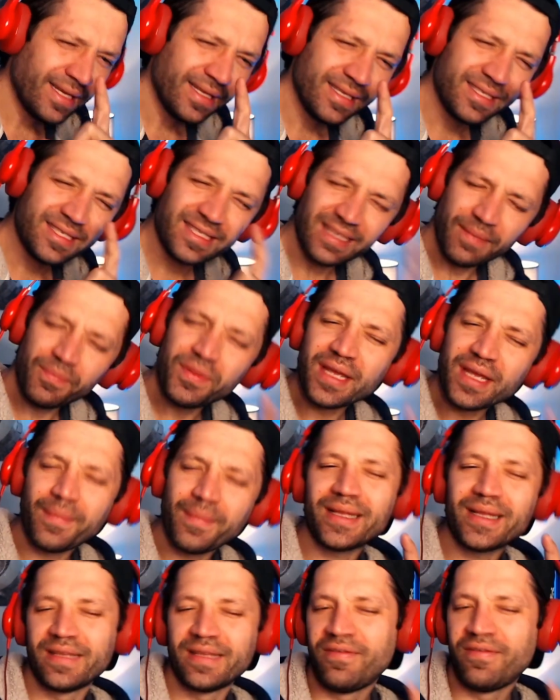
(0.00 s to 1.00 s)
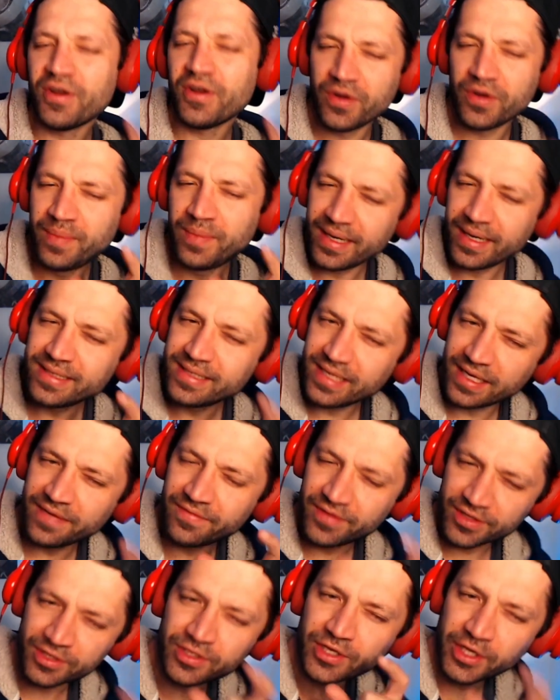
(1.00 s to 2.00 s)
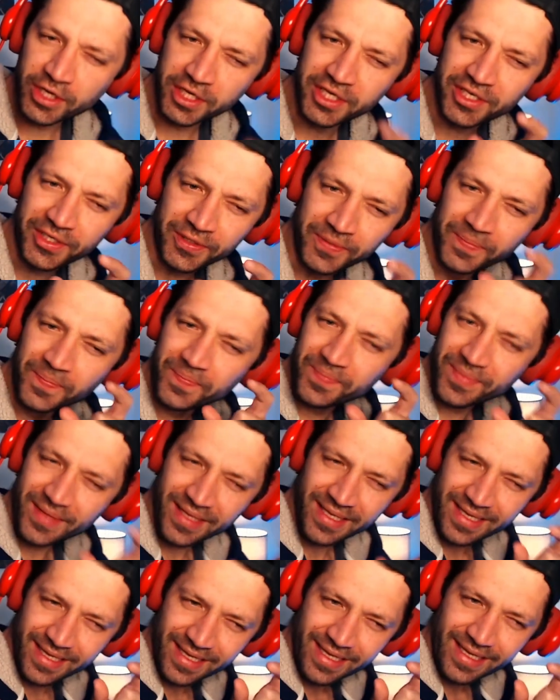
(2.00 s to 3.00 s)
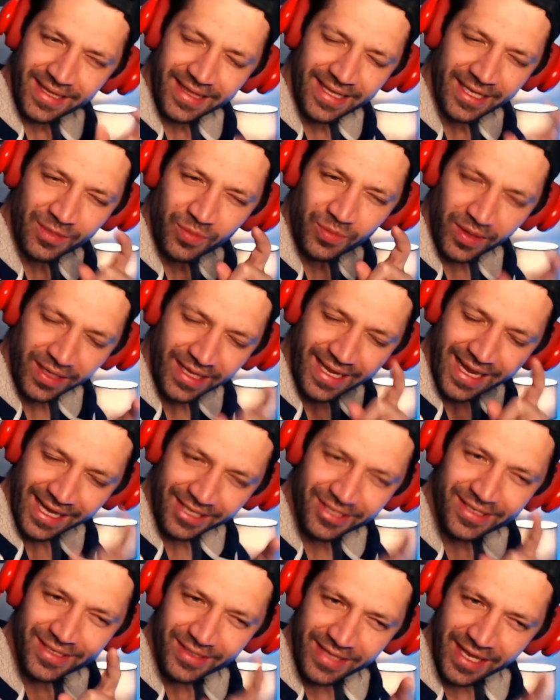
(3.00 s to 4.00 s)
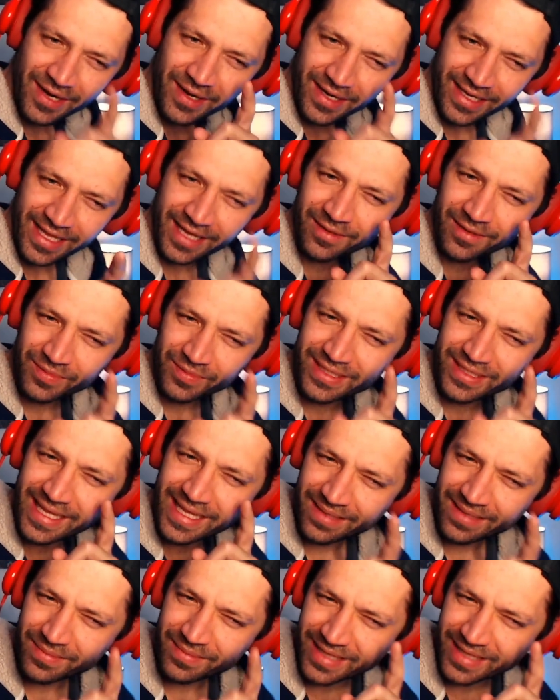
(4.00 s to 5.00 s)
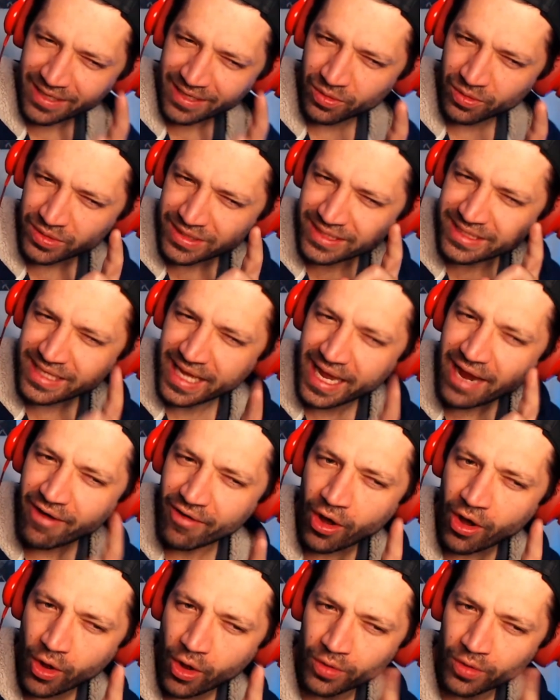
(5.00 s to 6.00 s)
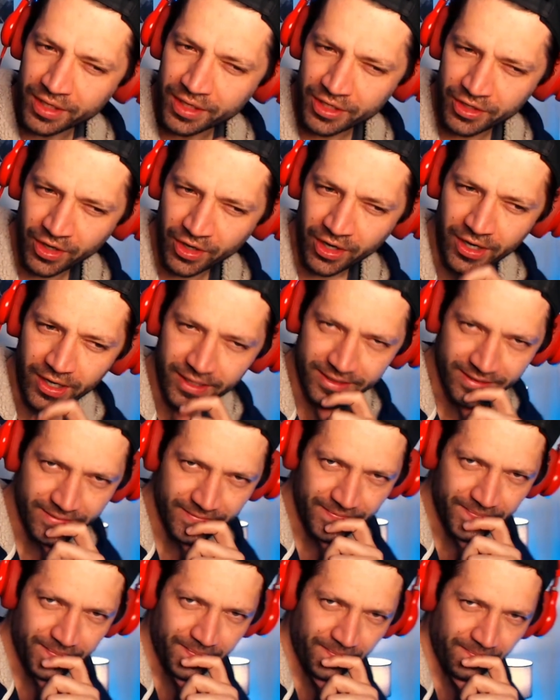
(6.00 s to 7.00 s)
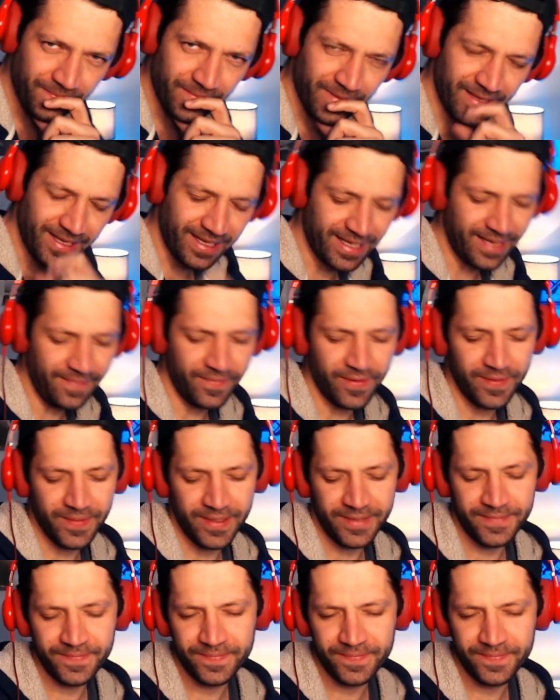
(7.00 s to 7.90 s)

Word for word: There's something about the vulnerability of this girl that will cut that that'll that, that'll tear a hole in your heart. Come on, man.